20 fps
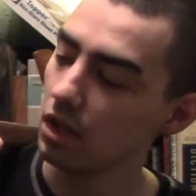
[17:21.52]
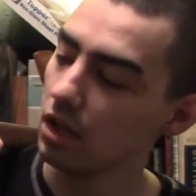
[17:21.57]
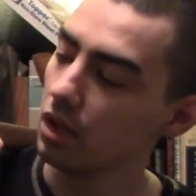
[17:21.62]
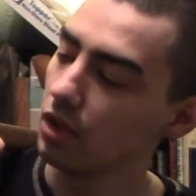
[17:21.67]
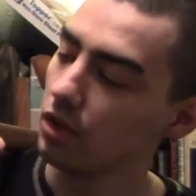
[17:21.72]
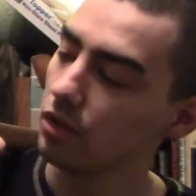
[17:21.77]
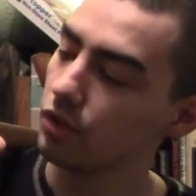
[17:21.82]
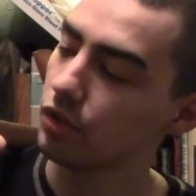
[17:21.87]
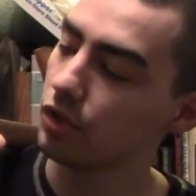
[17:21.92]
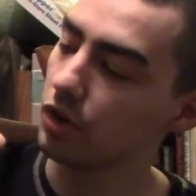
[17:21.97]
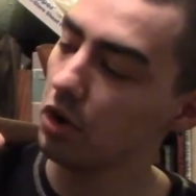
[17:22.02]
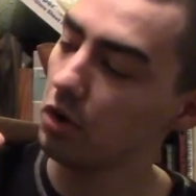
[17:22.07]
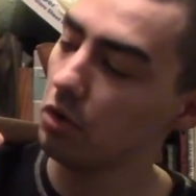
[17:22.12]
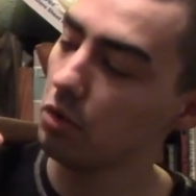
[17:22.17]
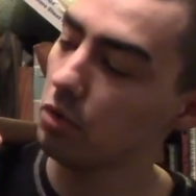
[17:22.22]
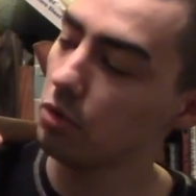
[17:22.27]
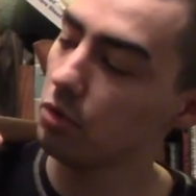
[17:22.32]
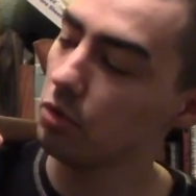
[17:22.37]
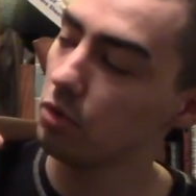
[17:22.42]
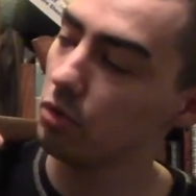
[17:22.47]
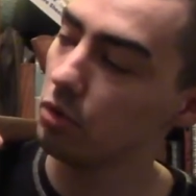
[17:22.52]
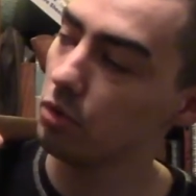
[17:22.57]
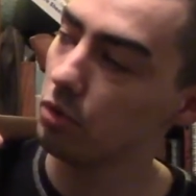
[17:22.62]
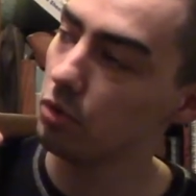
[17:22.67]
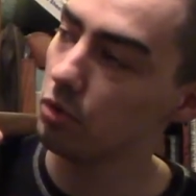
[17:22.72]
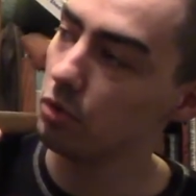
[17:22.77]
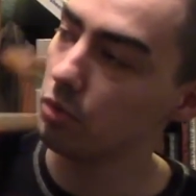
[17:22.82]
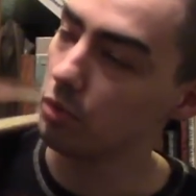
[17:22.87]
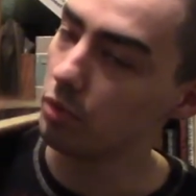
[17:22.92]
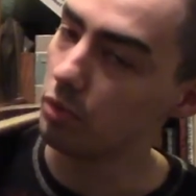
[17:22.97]
So,
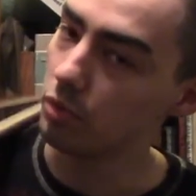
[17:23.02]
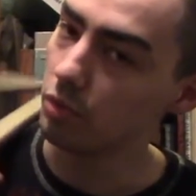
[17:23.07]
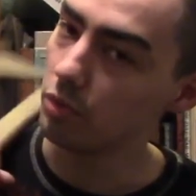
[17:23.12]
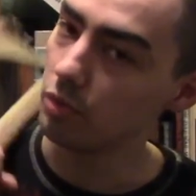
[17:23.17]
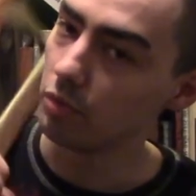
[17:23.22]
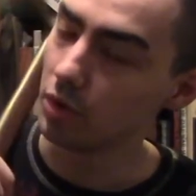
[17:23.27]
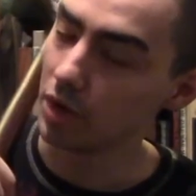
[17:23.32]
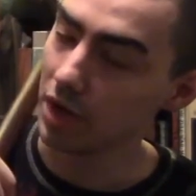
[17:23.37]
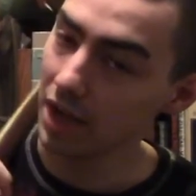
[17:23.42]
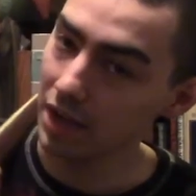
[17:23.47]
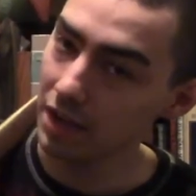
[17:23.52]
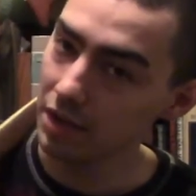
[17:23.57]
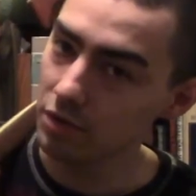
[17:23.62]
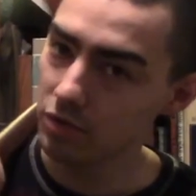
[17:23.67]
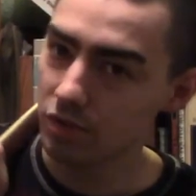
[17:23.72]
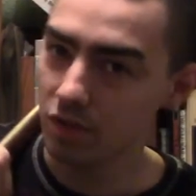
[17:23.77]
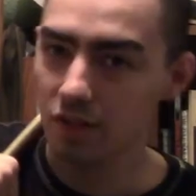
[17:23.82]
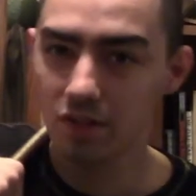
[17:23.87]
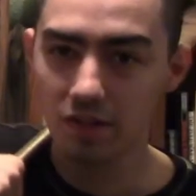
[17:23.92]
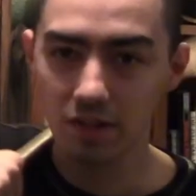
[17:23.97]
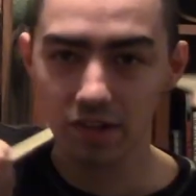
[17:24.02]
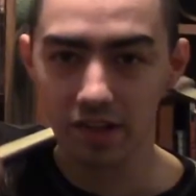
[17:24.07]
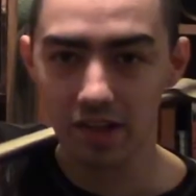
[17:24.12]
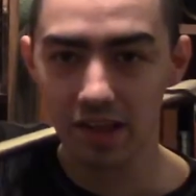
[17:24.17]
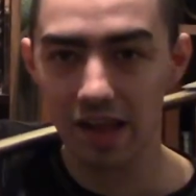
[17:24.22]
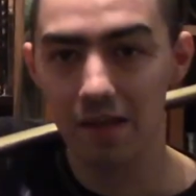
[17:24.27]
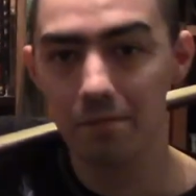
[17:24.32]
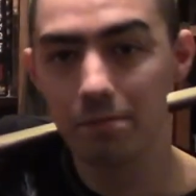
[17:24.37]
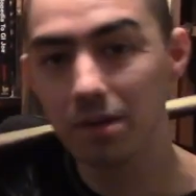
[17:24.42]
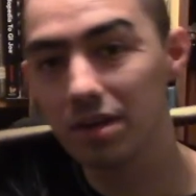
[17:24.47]
would I use this as a
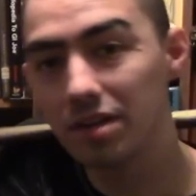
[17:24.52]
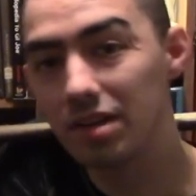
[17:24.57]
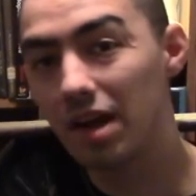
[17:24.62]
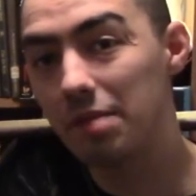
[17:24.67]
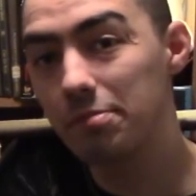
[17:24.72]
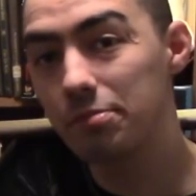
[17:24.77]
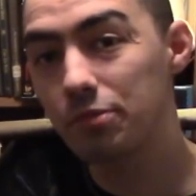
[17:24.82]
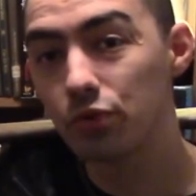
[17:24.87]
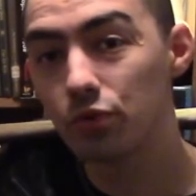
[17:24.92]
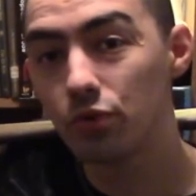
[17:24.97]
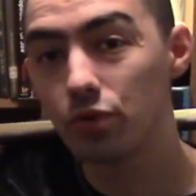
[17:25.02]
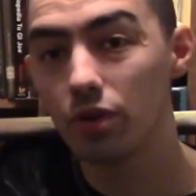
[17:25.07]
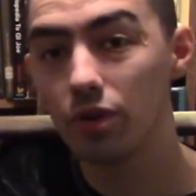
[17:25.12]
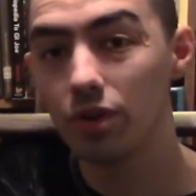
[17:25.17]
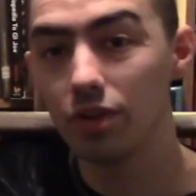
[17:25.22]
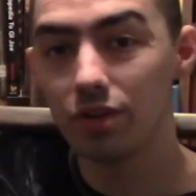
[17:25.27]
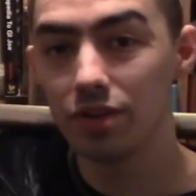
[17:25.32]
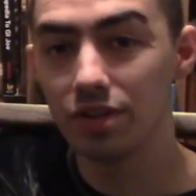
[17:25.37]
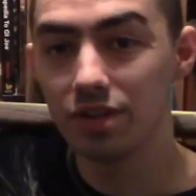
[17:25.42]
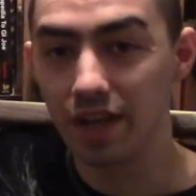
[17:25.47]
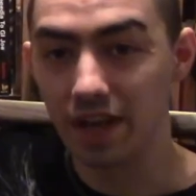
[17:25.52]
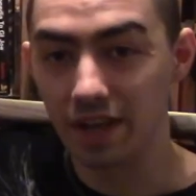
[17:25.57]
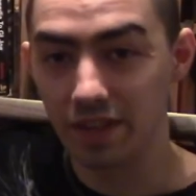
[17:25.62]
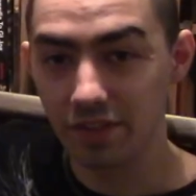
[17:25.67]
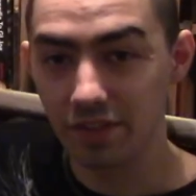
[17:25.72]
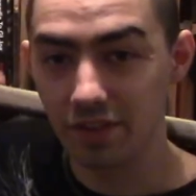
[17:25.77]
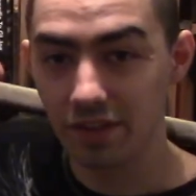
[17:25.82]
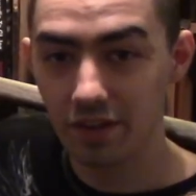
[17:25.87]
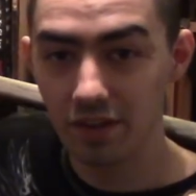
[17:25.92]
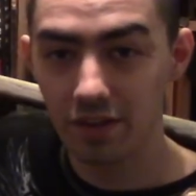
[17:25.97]
camping type tool? Yes.
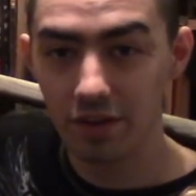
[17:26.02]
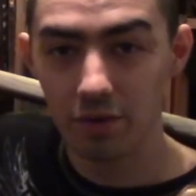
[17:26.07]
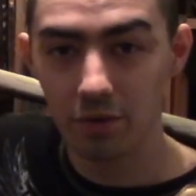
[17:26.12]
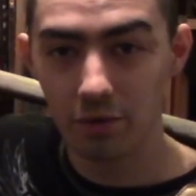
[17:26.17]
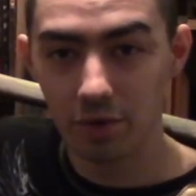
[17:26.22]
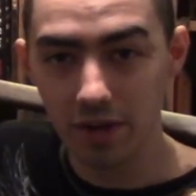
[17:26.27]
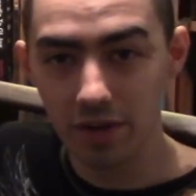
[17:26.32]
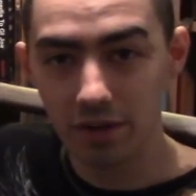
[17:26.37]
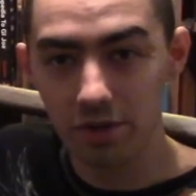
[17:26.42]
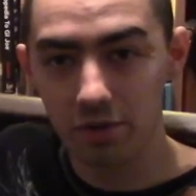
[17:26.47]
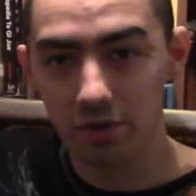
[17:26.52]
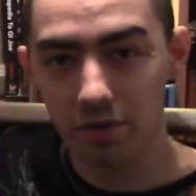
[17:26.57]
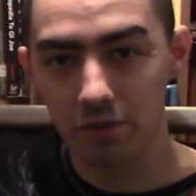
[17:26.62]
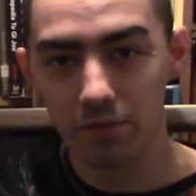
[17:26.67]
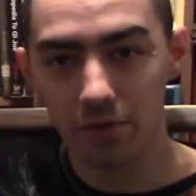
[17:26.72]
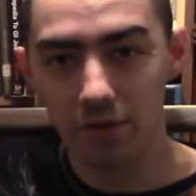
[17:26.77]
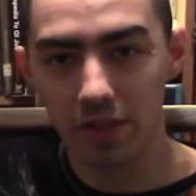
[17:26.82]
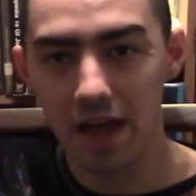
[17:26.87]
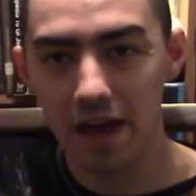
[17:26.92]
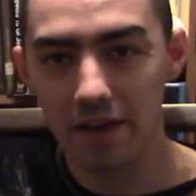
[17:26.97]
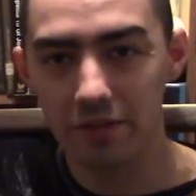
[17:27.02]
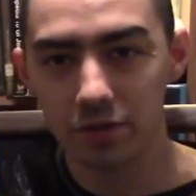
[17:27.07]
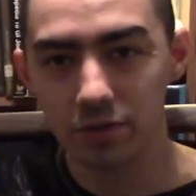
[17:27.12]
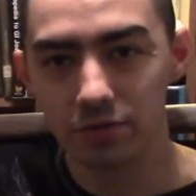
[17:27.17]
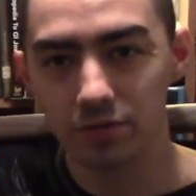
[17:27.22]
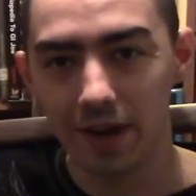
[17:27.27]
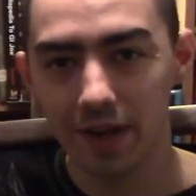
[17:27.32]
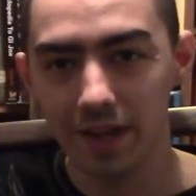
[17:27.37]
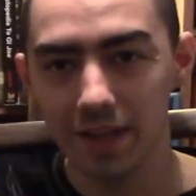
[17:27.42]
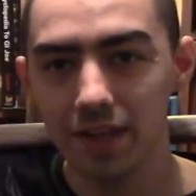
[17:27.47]
Would I use it for the average
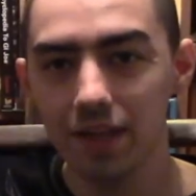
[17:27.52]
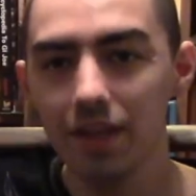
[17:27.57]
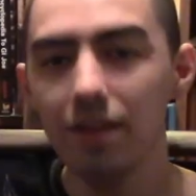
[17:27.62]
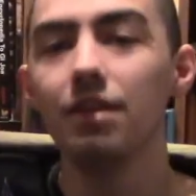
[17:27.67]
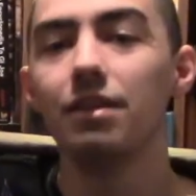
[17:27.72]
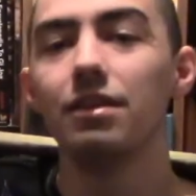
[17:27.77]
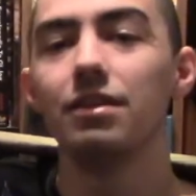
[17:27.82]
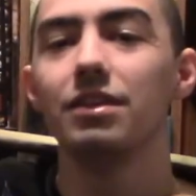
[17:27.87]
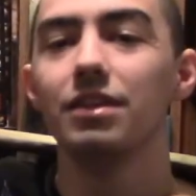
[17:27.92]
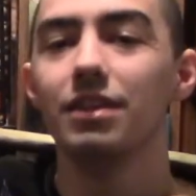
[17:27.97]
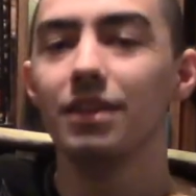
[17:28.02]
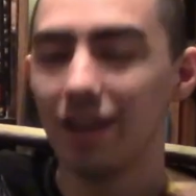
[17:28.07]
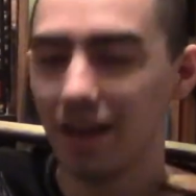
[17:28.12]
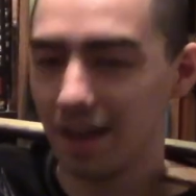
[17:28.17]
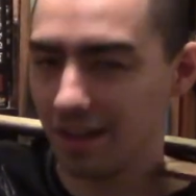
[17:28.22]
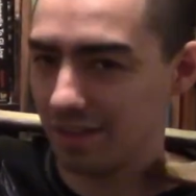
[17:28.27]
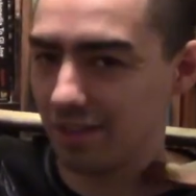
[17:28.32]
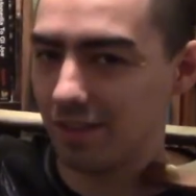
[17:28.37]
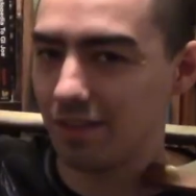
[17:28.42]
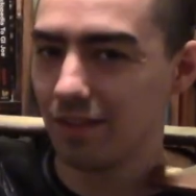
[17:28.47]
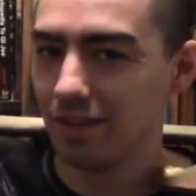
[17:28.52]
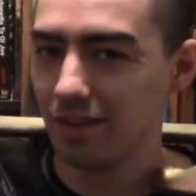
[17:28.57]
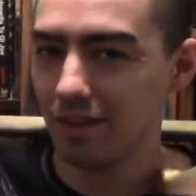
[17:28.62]
Viking? Yes.